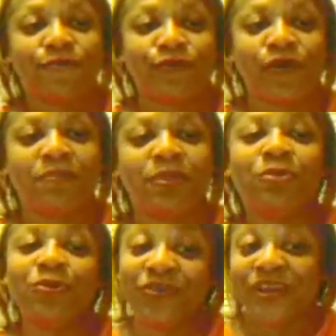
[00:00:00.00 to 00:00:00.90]
from the
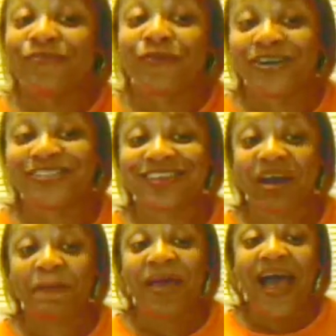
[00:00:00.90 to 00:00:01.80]
movie Forrest
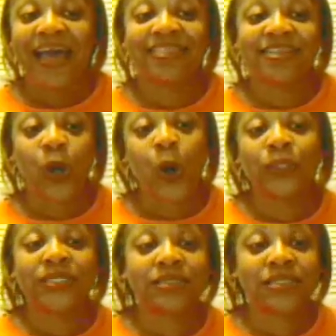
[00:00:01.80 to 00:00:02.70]
Gump. I think the
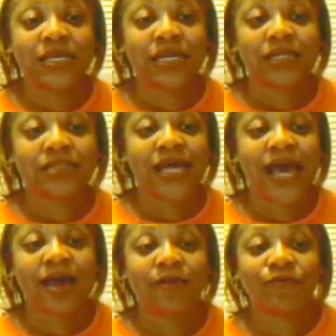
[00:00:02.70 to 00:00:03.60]
only thing
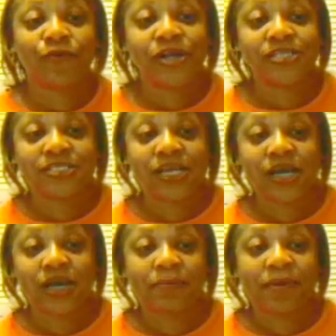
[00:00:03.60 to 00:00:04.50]
that Forrest
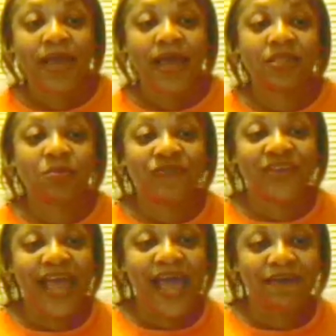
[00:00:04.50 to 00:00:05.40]
Gump and the
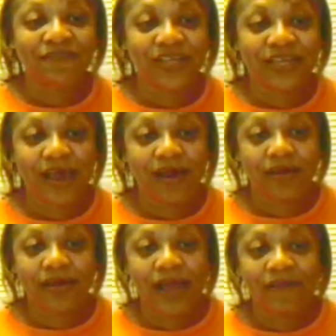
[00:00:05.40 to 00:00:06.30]
movie have in
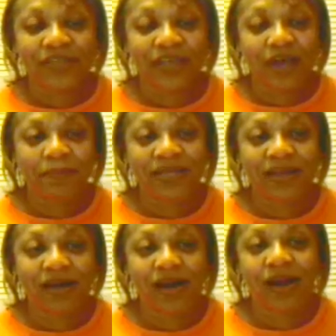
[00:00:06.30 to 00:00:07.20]

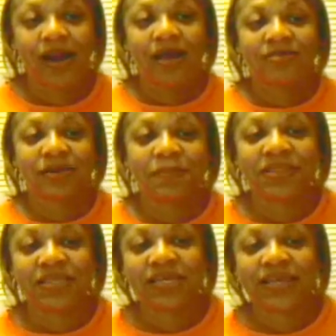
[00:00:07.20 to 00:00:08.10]
common are some
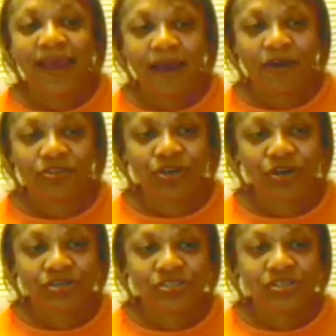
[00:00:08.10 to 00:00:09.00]
of the
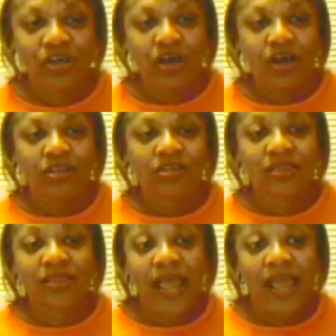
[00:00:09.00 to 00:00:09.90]
characters. The
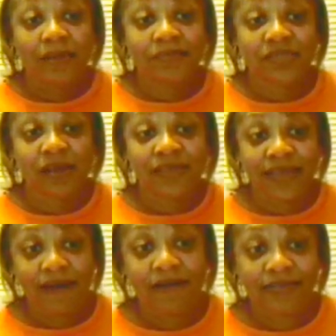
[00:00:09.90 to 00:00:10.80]
names of the
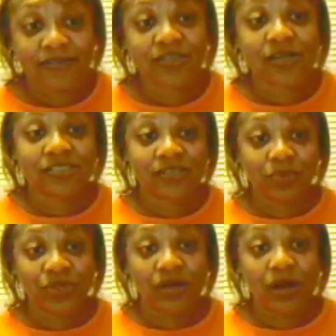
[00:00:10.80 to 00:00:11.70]
characters are
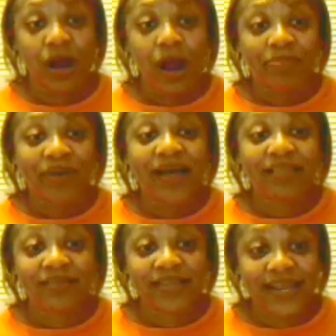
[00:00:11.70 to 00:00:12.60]
similar. But
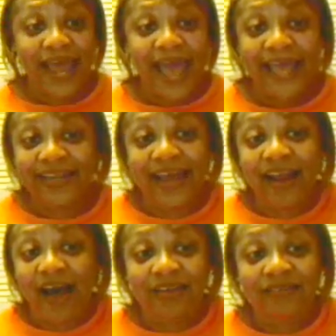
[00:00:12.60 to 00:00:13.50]
other than that, and
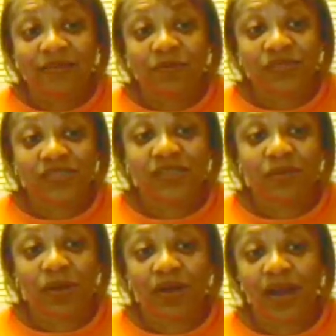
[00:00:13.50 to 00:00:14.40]
not all of them, most of
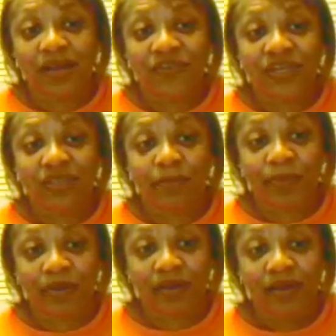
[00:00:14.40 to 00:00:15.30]
them are not even in the
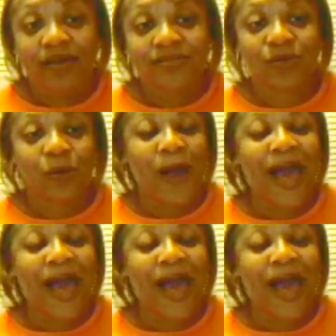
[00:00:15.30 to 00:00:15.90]
book. So,